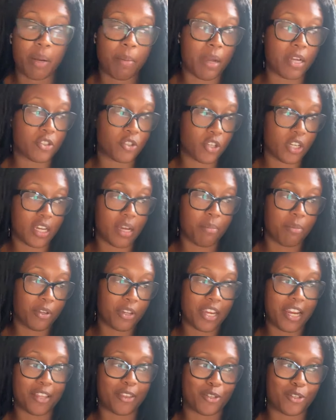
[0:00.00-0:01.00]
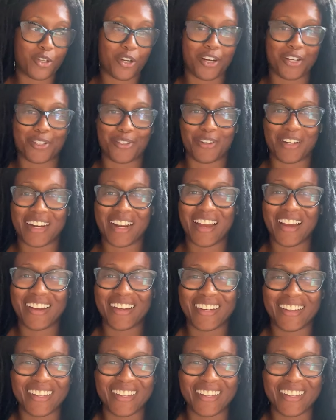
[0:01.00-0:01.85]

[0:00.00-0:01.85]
I'm actually, I'm looking at the charts right now.